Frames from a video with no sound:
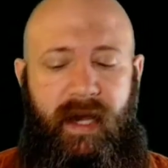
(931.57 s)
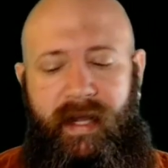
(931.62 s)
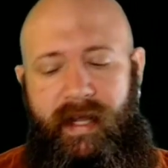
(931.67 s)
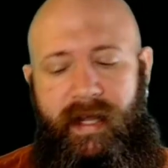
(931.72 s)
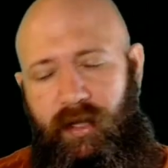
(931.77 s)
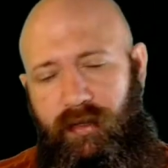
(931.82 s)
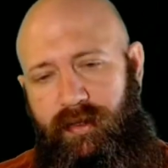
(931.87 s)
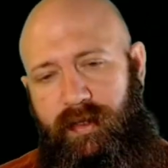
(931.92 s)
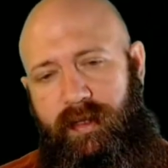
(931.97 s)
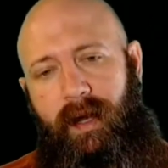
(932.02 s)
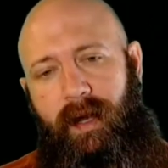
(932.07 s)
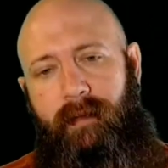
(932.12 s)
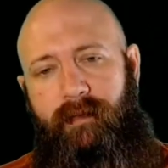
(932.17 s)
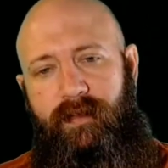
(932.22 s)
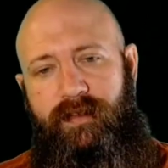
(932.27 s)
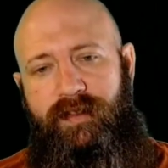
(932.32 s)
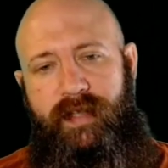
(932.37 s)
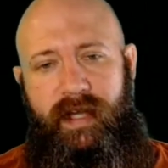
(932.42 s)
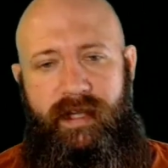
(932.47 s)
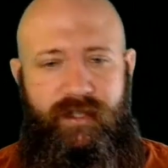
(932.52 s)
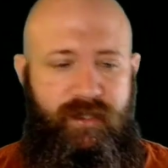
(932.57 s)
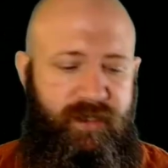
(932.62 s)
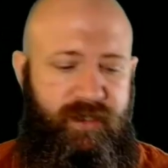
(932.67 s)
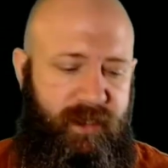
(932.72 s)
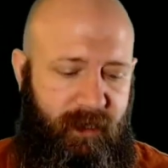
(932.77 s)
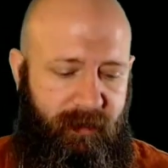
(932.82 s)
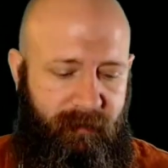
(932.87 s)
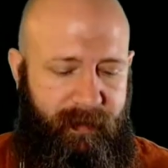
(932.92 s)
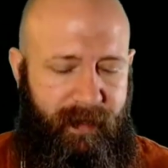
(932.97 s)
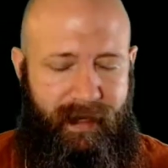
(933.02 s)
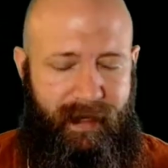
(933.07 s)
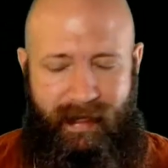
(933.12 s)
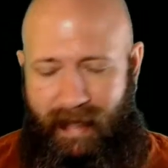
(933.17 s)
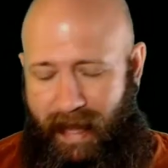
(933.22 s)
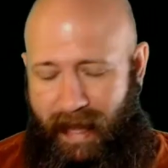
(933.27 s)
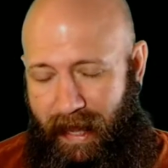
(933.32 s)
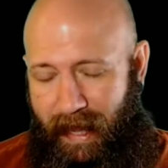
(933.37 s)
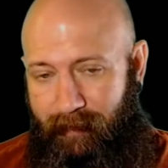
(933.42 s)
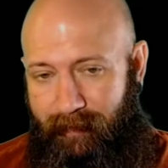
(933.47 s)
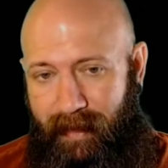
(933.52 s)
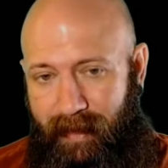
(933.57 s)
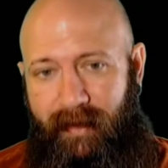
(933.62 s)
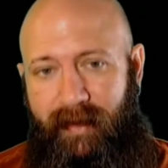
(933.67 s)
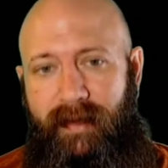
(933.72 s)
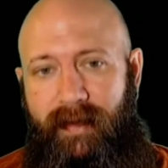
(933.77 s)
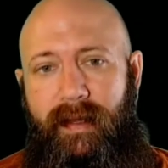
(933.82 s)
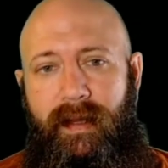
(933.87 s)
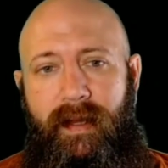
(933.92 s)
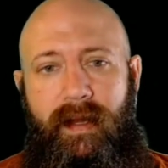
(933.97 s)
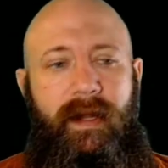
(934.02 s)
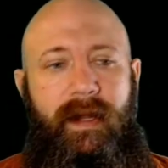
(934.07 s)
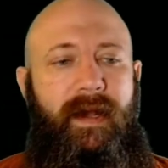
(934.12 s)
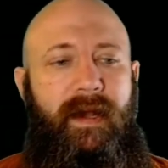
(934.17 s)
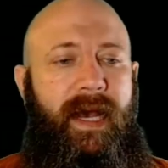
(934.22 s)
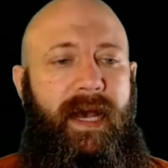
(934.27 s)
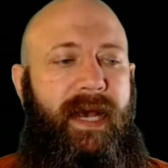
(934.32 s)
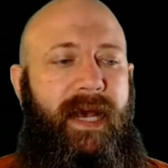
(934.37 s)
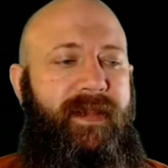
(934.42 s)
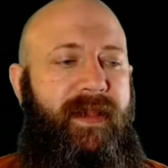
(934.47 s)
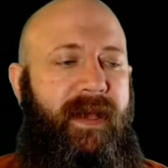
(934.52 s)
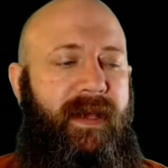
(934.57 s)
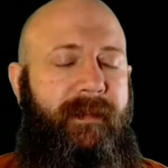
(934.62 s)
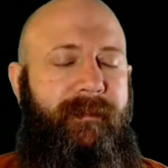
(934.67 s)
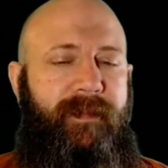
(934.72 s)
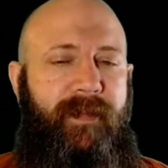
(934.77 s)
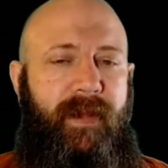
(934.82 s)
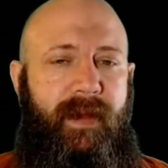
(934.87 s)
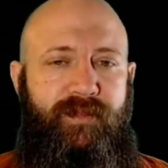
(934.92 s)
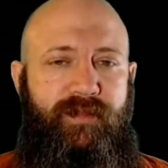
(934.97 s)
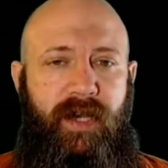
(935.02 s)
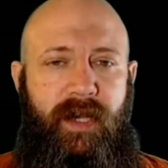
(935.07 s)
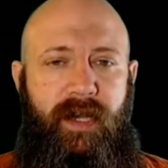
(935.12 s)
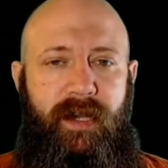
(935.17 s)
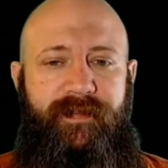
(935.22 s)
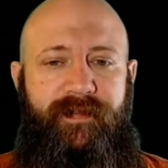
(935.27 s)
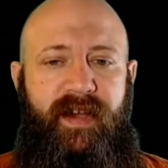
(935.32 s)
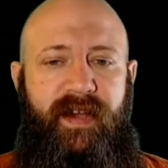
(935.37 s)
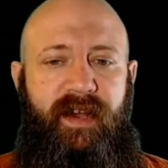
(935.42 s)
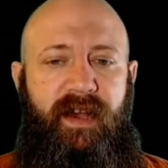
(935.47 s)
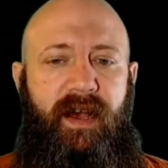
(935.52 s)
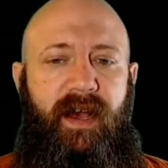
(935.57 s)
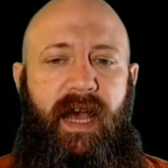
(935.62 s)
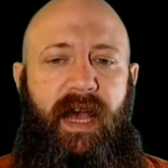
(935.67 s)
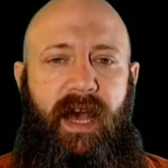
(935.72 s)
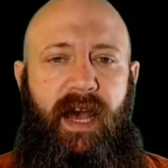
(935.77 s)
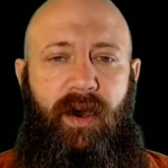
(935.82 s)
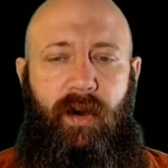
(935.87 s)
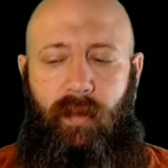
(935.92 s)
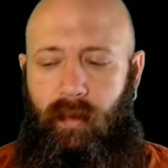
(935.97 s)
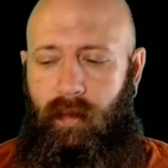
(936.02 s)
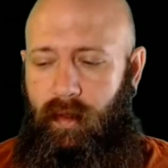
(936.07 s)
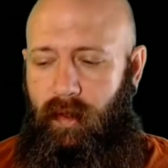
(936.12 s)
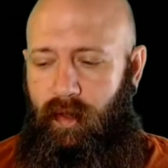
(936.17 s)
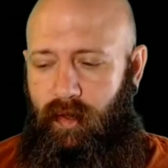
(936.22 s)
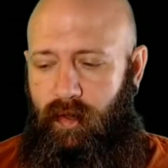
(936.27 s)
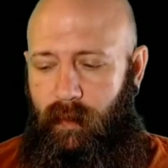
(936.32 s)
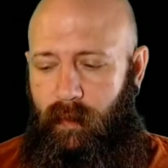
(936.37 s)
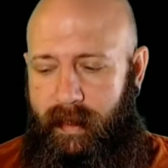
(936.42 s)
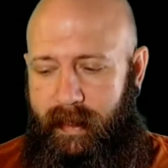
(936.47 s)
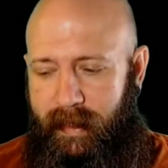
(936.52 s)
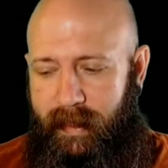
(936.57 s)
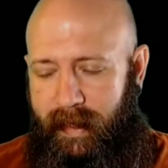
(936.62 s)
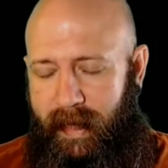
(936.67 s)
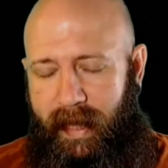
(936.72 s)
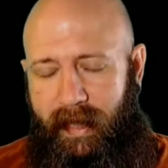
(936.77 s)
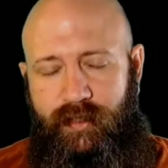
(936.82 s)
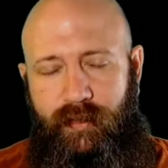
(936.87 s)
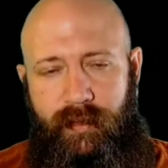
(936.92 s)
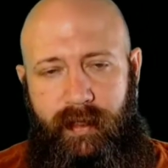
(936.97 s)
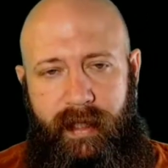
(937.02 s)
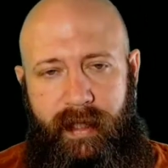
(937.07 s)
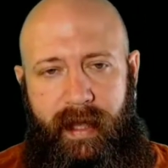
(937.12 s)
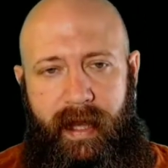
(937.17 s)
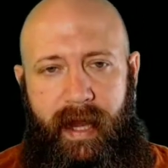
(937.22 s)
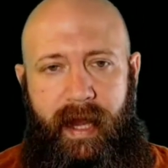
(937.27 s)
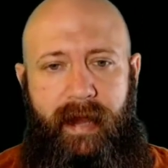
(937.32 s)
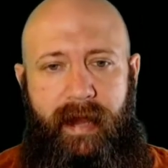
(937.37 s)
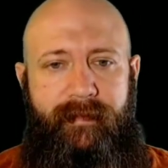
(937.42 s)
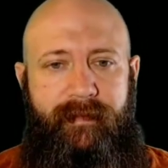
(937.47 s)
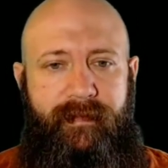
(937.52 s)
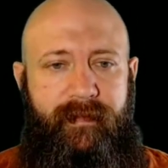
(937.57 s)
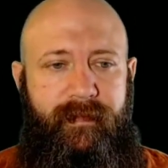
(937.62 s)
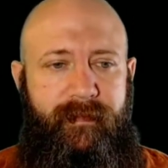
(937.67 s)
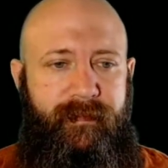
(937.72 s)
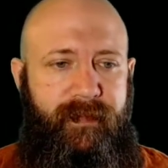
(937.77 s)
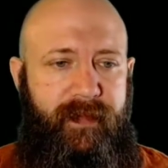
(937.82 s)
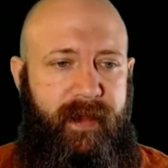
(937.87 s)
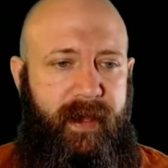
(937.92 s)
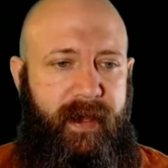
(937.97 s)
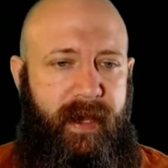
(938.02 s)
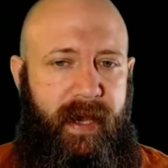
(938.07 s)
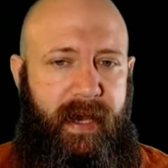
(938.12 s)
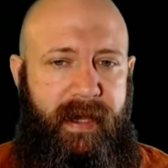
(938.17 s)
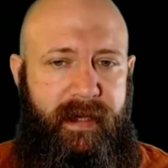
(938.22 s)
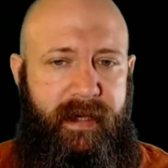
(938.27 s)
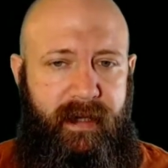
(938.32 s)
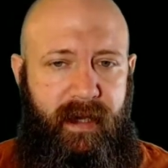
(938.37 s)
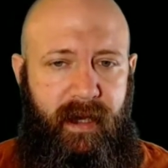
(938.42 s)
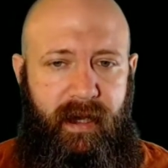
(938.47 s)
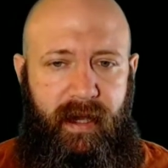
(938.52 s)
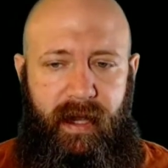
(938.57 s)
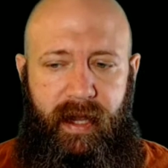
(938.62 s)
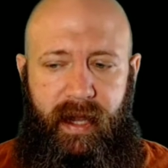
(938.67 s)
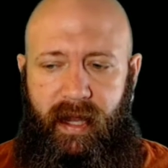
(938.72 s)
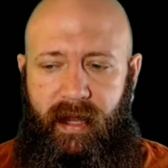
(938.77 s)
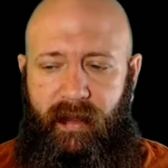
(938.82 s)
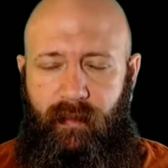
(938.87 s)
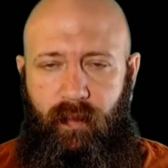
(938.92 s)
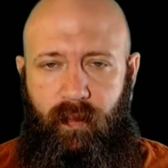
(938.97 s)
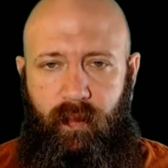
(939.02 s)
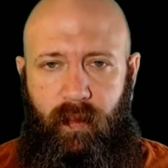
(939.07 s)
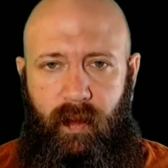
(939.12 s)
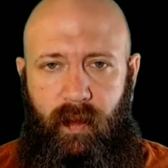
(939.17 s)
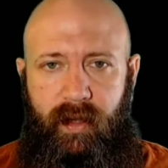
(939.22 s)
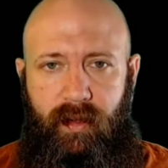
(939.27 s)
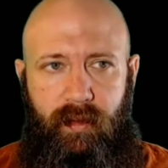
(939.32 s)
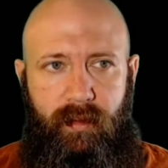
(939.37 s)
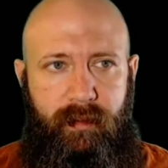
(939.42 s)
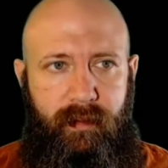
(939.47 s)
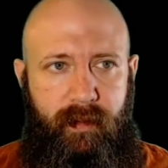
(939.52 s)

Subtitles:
I hear the conversations that are being had about it, and then I'm trying to figure out how we can actually have a real,